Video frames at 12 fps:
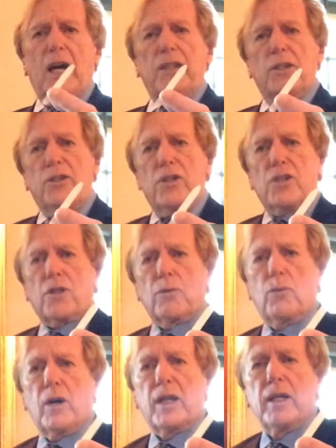and the
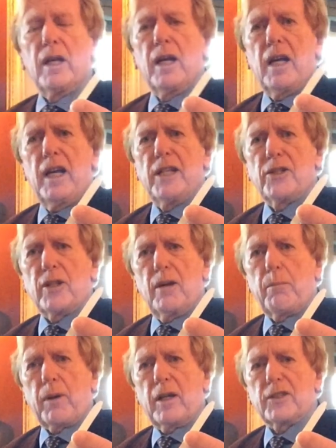traditional one
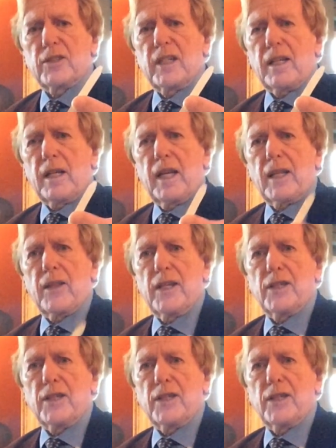is plastic like